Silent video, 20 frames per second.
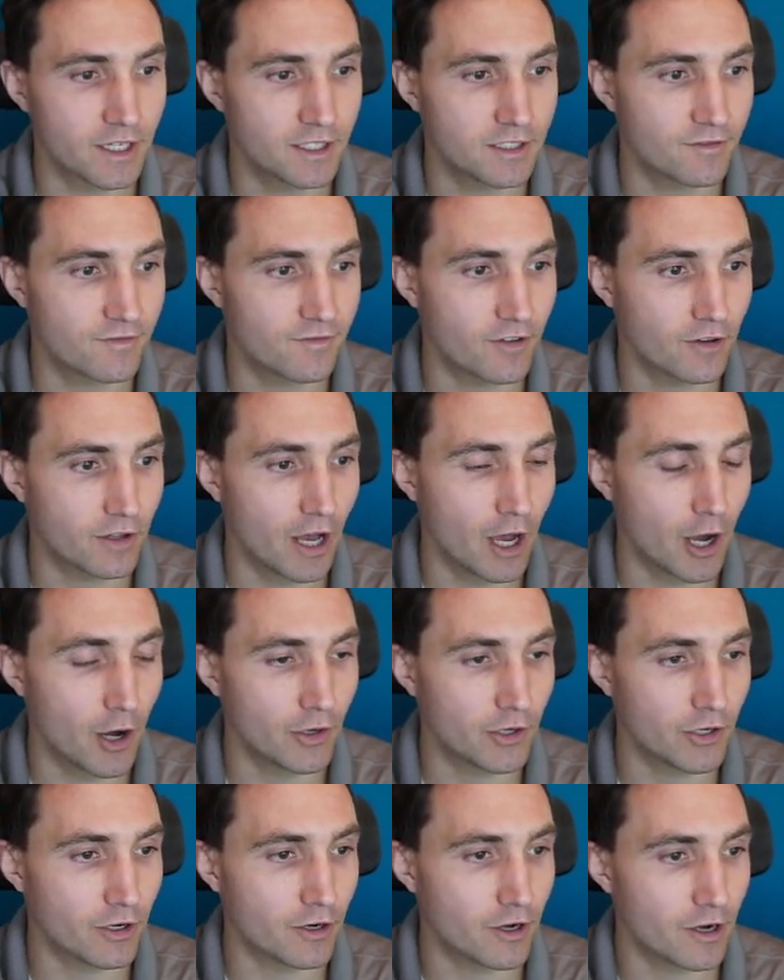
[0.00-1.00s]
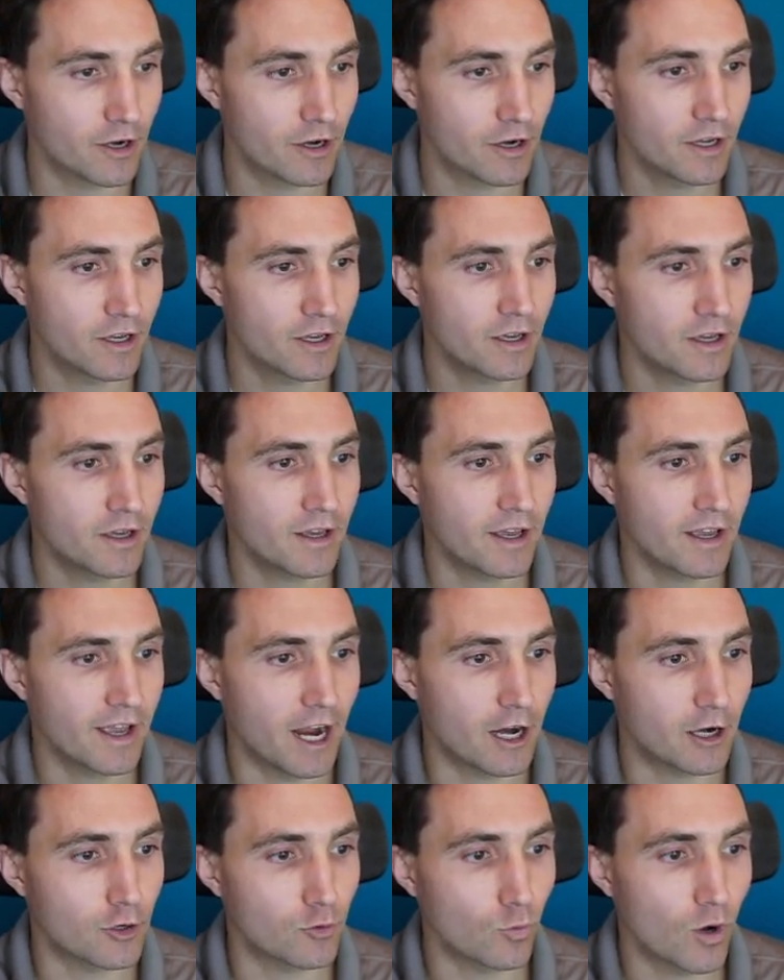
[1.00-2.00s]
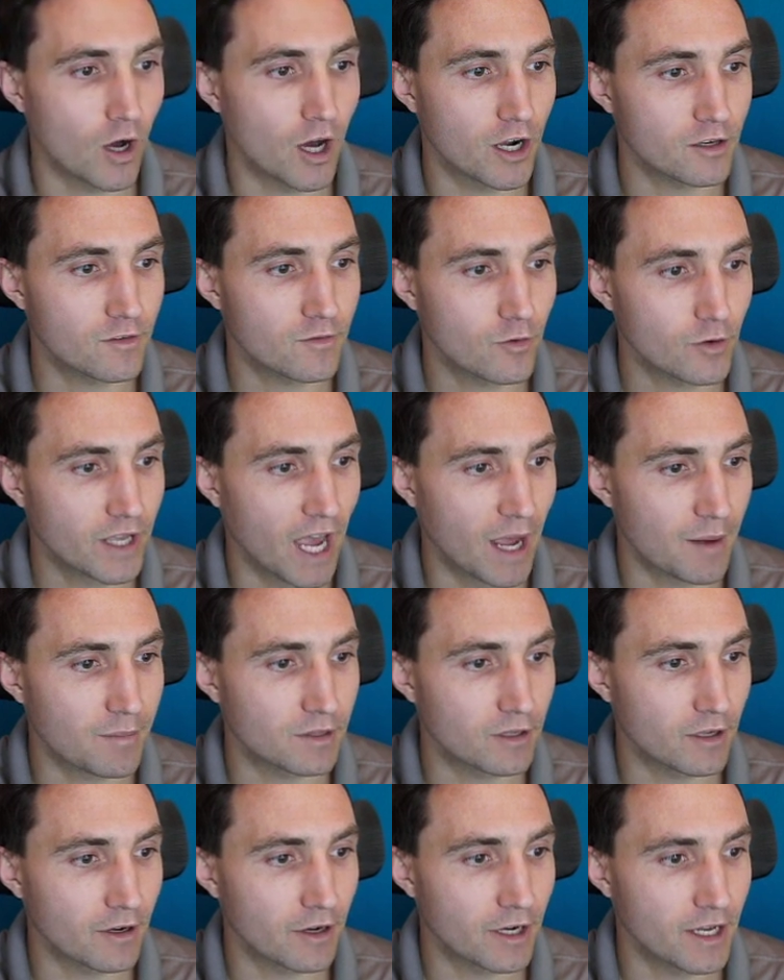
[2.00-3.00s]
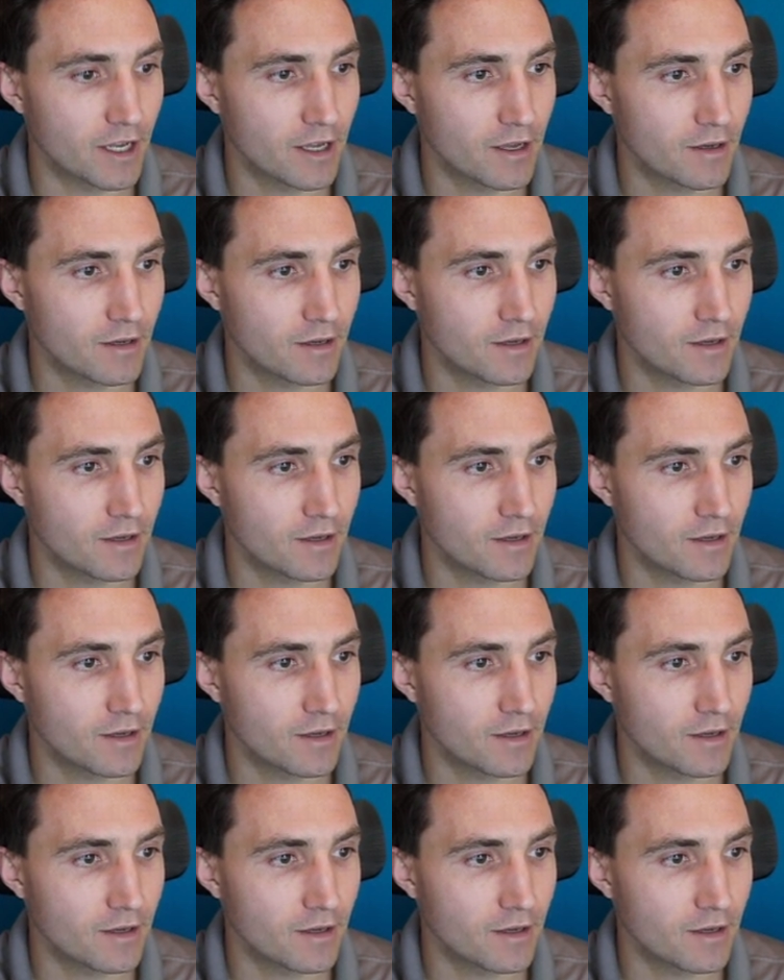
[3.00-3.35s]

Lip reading: to fill out your air and water vocabulary.